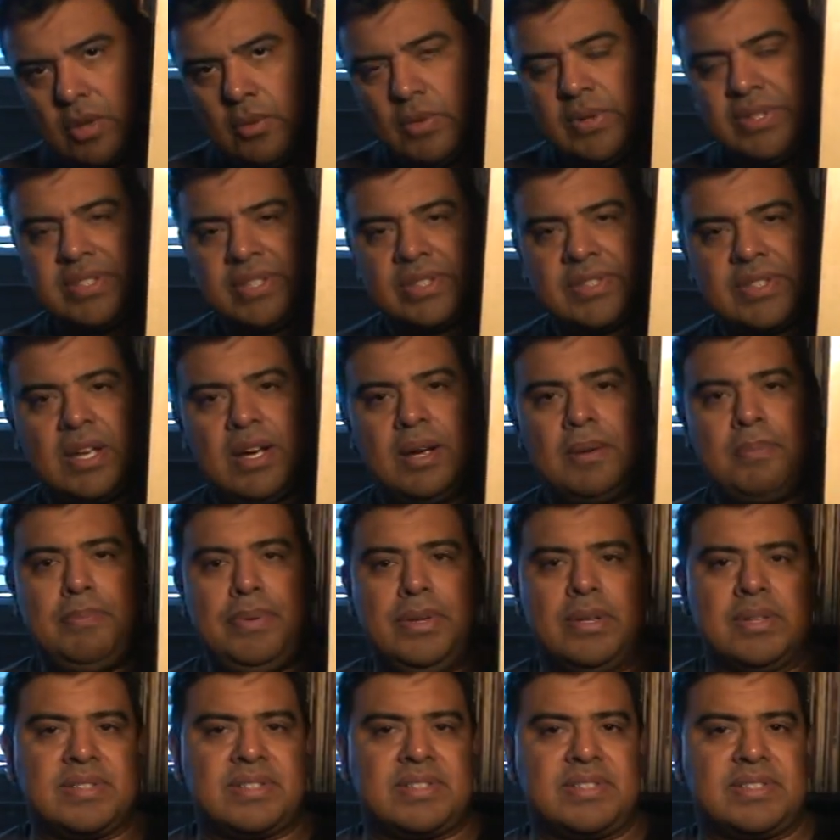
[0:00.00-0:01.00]
once the song
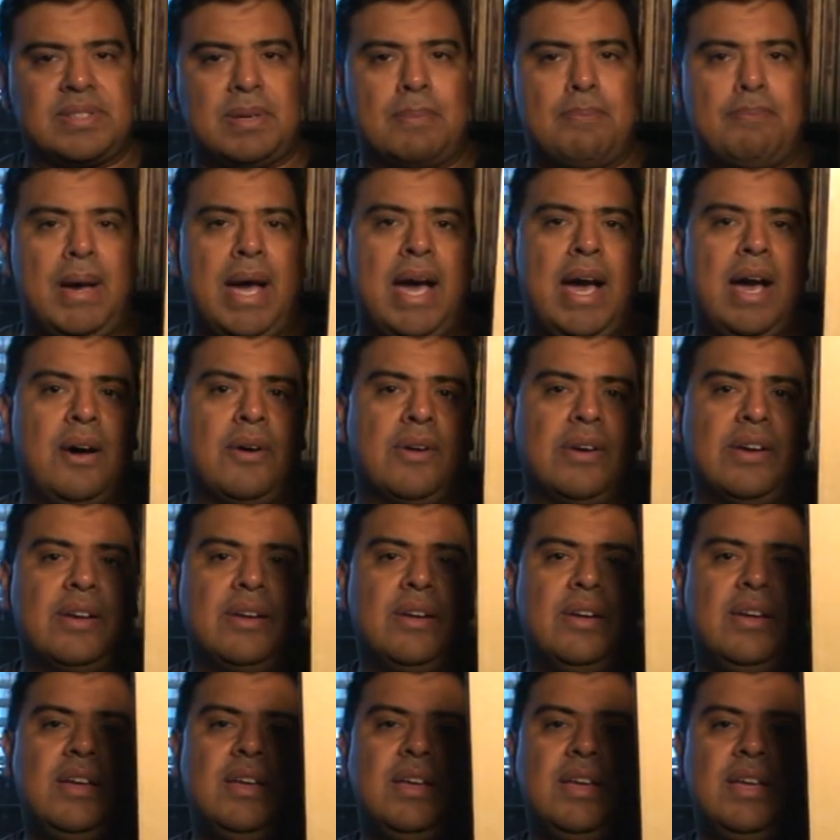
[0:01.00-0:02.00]
builds to some power,